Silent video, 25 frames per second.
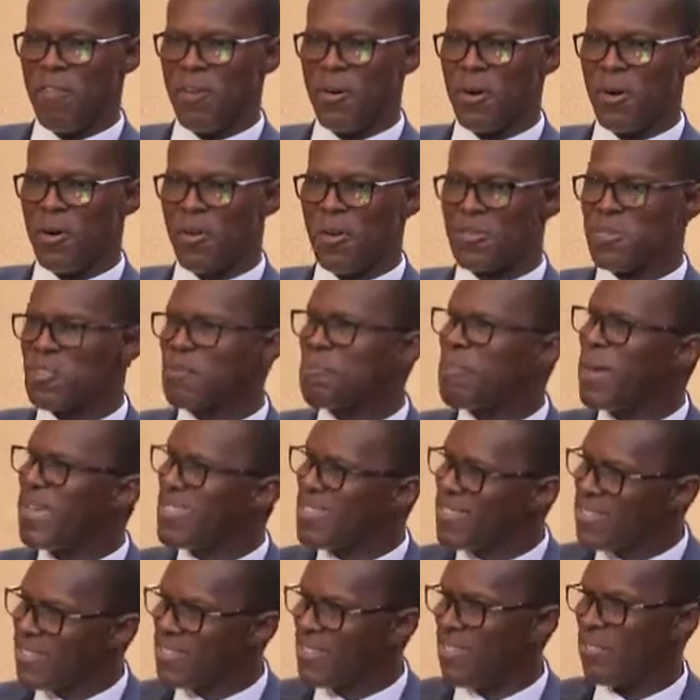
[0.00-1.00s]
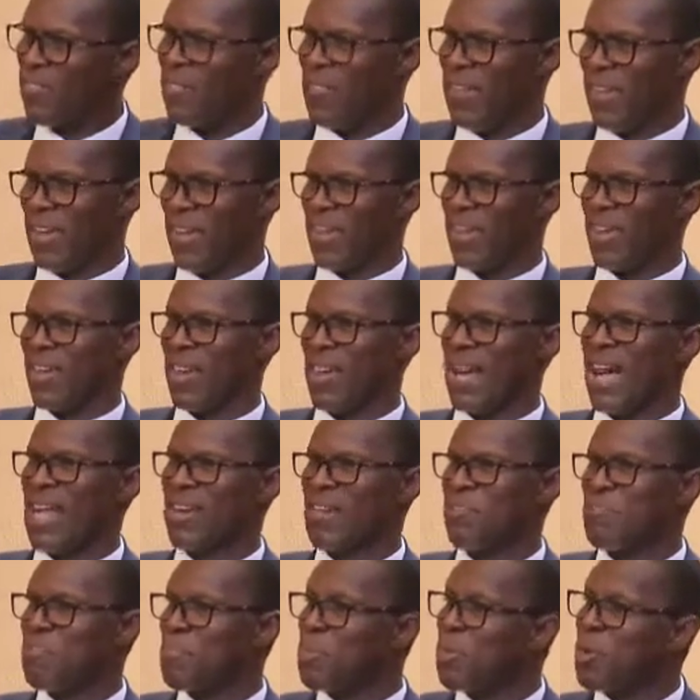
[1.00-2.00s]
for specific
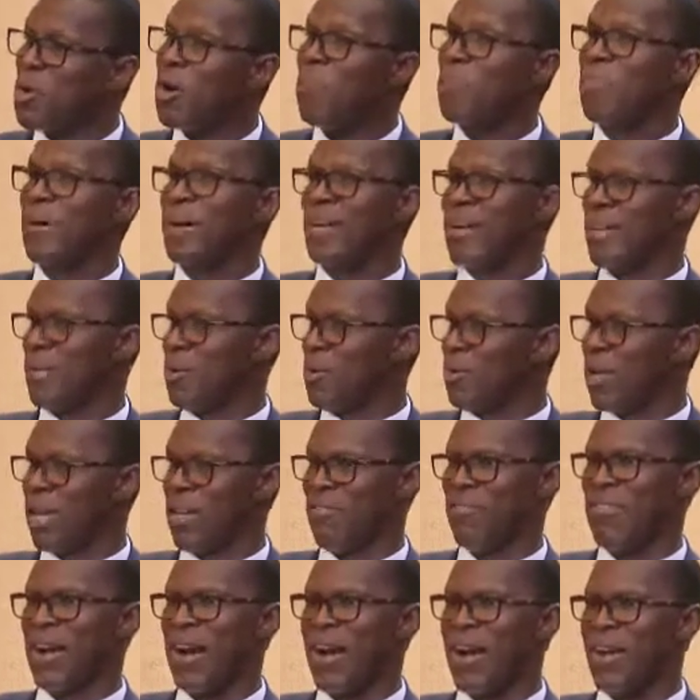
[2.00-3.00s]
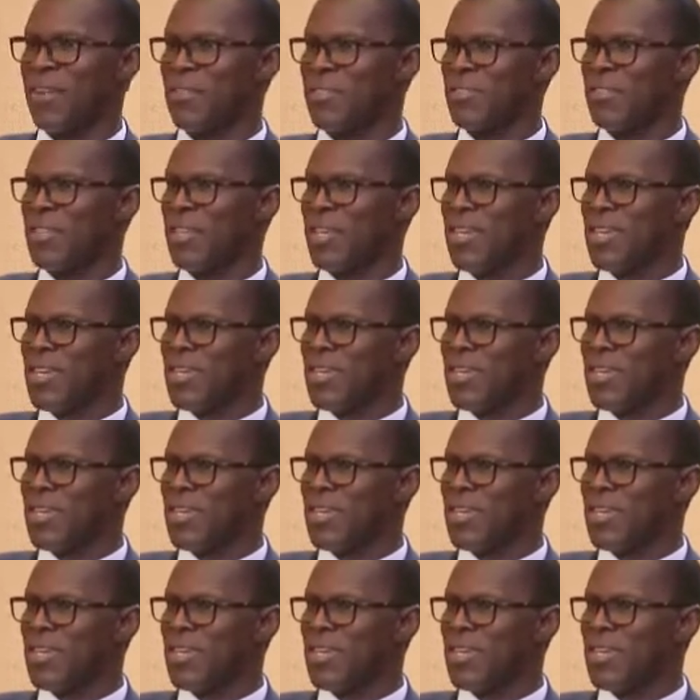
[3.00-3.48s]
and proper legal advice,